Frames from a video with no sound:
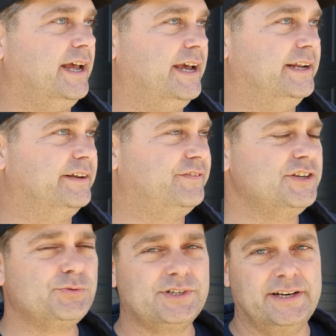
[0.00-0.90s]
And if
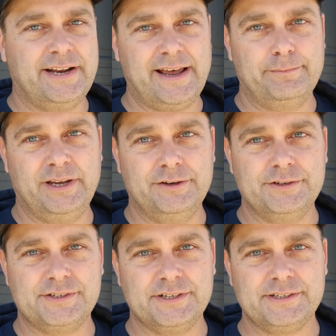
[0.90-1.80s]
this was a net
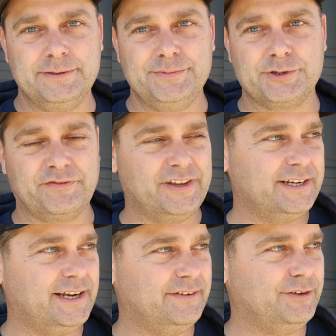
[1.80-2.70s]
metered system, so if
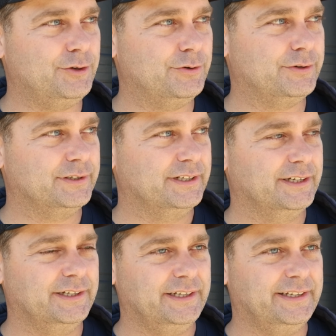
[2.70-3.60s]
they gave you
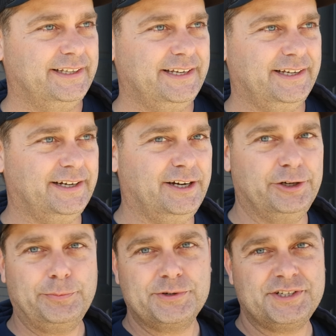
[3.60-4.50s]
the
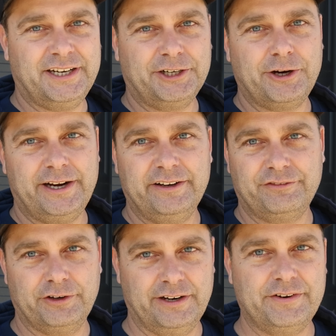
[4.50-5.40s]
100%
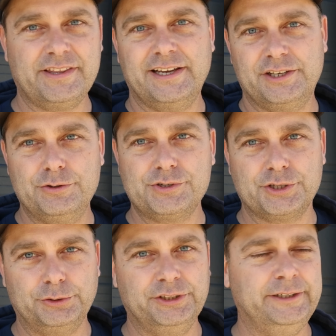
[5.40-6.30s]
credit for everything you
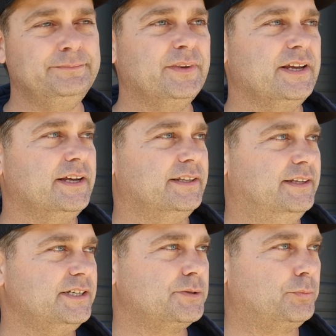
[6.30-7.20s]
sold them,
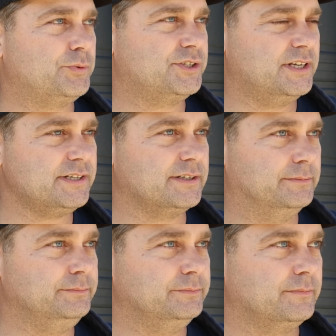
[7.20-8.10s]
this
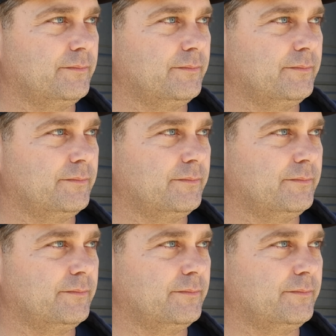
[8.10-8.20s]
system